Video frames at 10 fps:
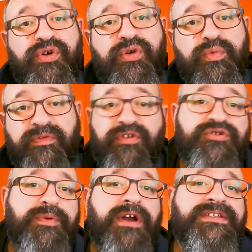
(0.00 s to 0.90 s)
your
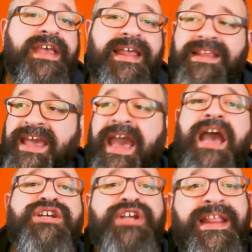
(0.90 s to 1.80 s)
reverse proxy and the
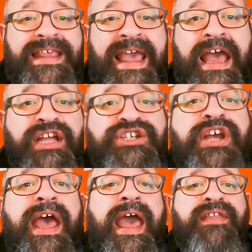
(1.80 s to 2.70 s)
cache at the edge,
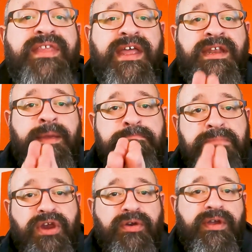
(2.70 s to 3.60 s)
and then
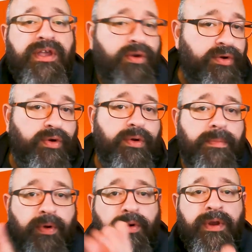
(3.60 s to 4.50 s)
mirroring
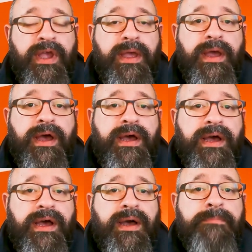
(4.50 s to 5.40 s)
or
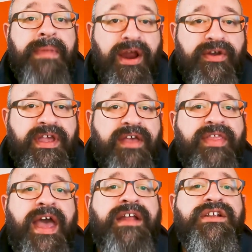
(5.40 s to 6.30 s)

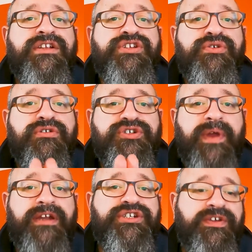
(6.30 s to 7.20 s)
marrying that to your
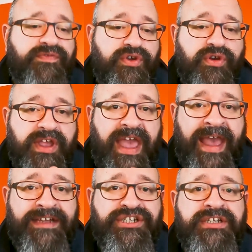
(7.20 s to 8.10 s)
strategy for your
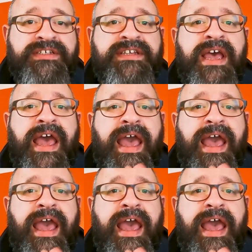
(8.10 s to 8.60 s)
caches